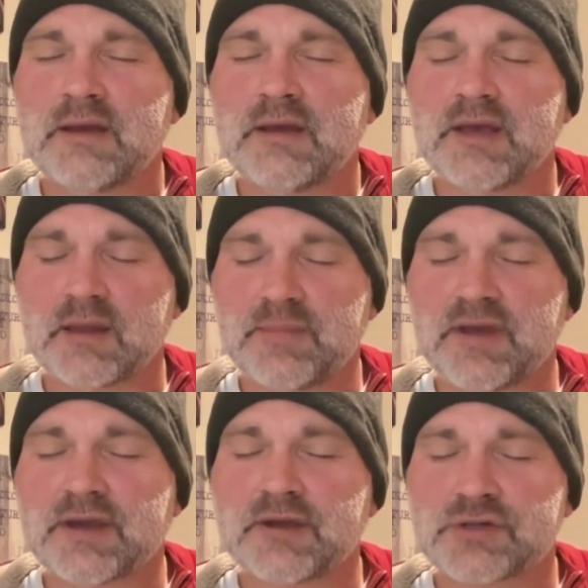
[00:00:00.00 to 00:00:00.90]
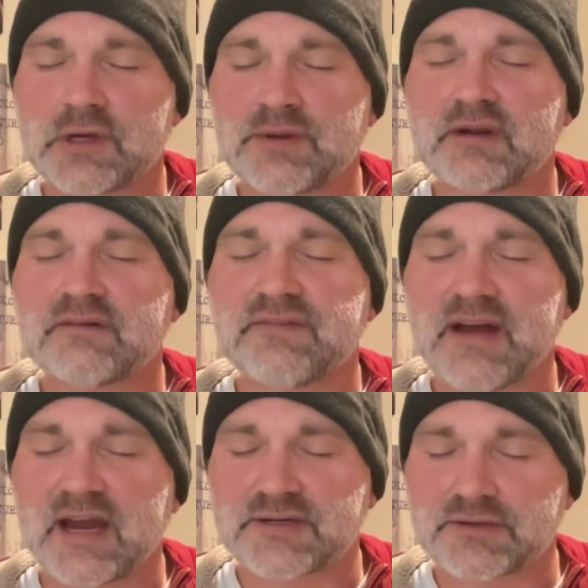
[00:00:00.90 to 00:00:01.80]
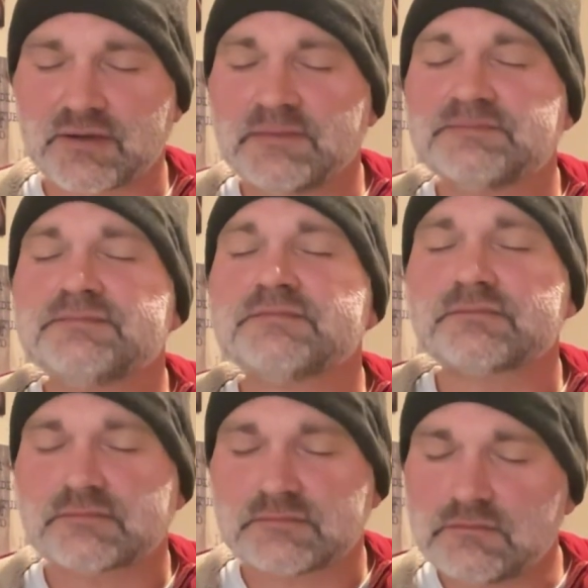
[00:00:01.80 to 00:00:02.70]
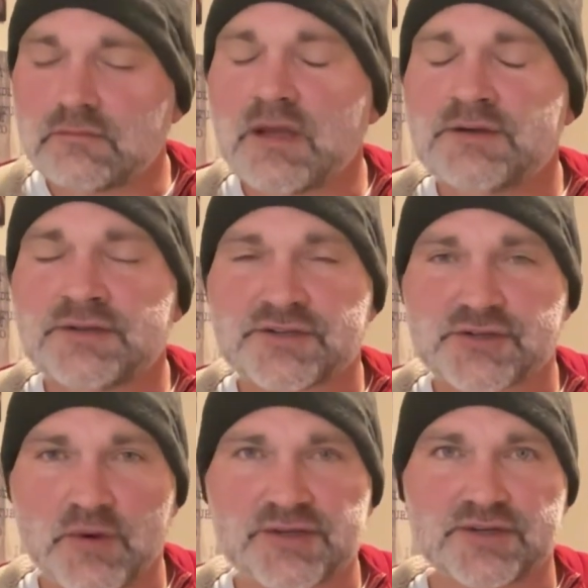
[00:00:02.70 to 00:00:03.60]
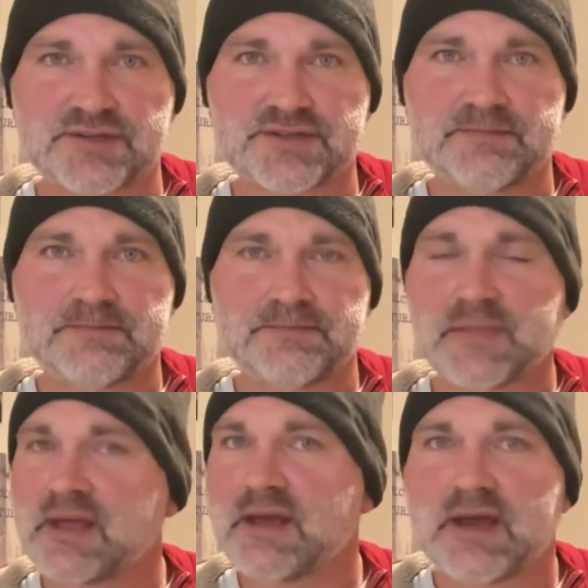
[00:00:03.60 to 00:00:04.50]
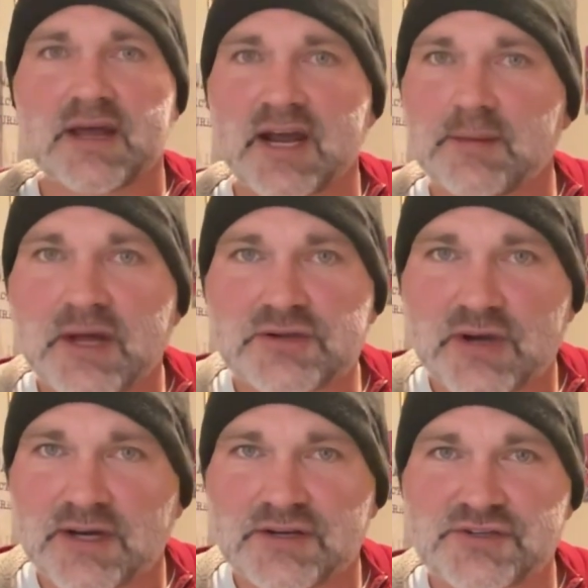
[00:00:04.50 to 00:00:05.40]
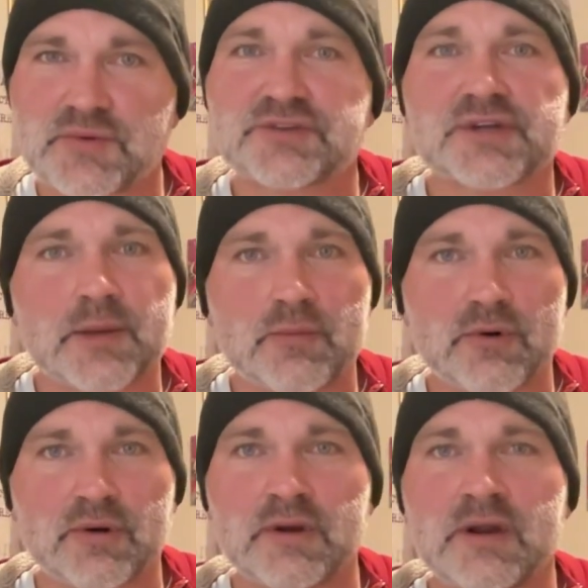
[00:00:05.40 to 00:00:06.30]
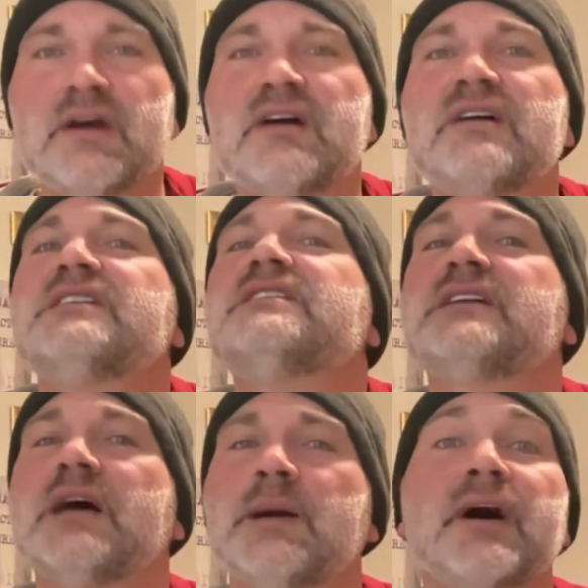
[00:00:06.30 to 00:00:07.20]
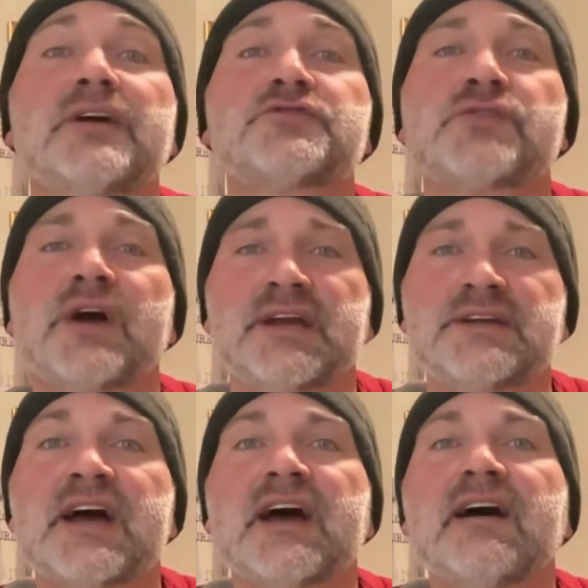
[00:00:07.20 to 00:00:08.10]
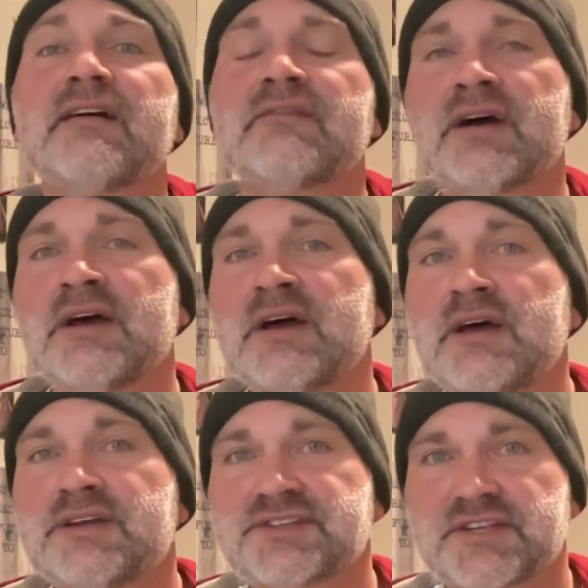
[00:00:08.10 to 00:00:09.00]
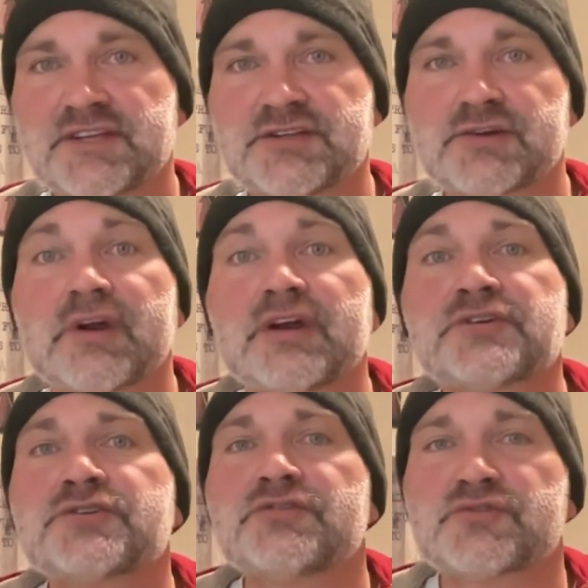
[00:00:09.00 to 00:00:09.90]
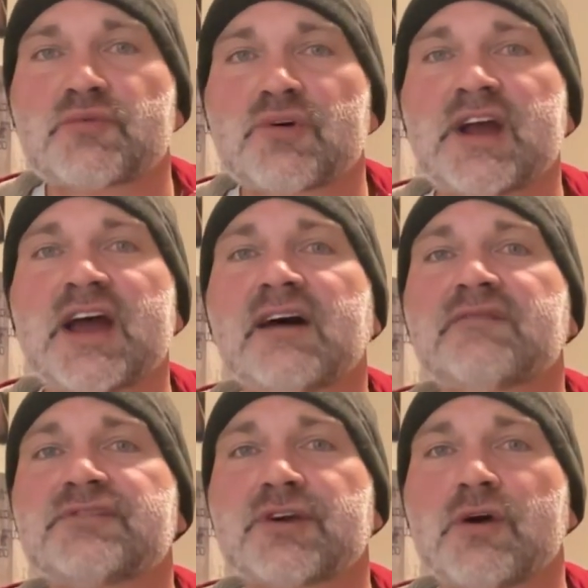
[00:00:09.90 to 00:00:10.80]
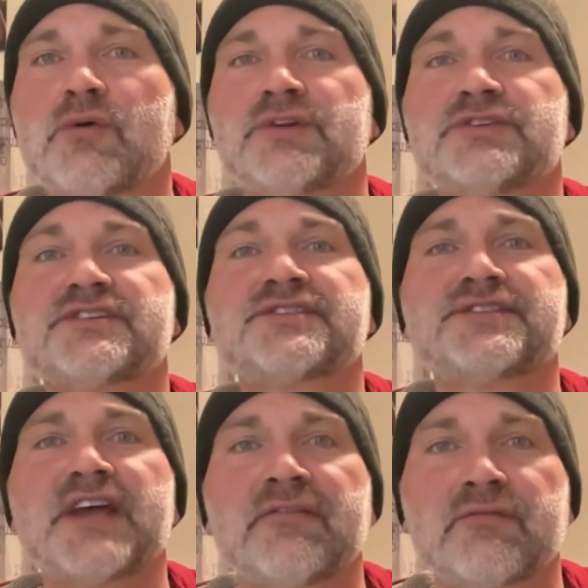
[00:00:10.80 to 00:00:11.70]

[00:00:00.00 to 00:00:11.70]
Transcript: It can be a contributing factor to switches. And I'm not trying to switch anymore. I'm not trying to have sensory issues where I have to go into safe